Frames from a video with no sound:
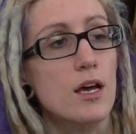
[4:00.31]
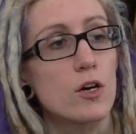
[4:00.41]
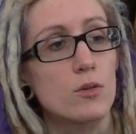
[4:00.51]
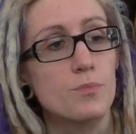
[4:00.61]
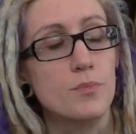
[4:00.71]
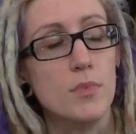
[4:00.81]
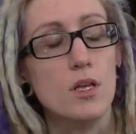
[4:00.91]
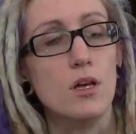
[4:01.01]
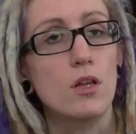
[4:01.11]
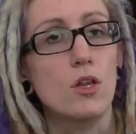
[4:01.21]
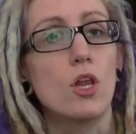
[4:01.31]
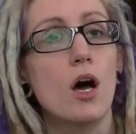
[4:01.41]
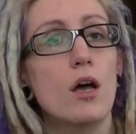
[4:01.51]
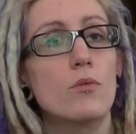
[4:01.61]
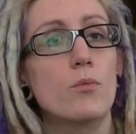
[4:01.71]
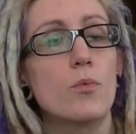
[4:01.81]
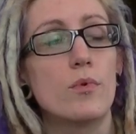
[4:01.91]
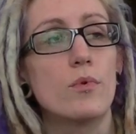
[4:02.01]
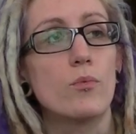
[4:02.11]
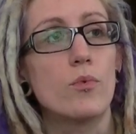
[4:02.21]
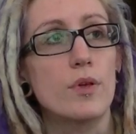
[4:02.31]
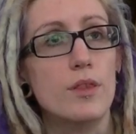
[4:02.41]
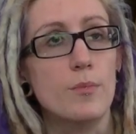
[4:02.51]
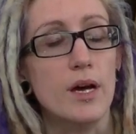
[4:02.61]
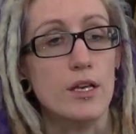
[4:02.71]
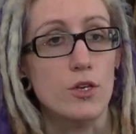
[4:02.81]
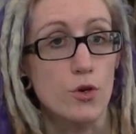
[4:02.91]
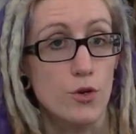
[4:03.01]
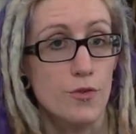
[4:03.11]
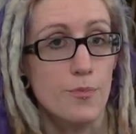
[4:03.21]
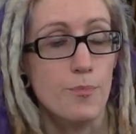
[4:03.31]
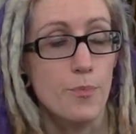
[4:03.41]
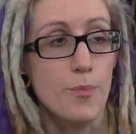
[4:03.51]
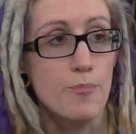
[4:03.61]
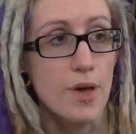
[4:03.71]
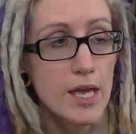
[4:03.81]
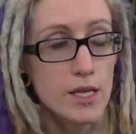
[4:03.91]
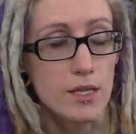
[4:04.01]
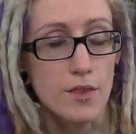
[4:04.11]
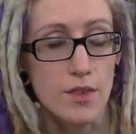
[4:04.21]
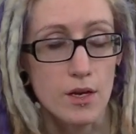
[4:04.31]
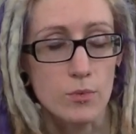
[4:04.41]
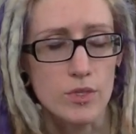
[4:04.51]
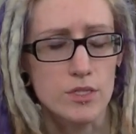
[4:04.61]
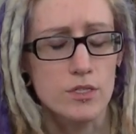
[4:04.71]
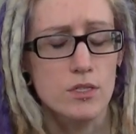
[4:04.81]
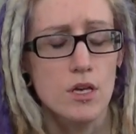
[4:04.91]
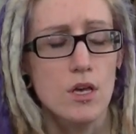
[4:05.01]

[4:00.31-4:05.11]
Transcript: helped a lot with my nerve pain that was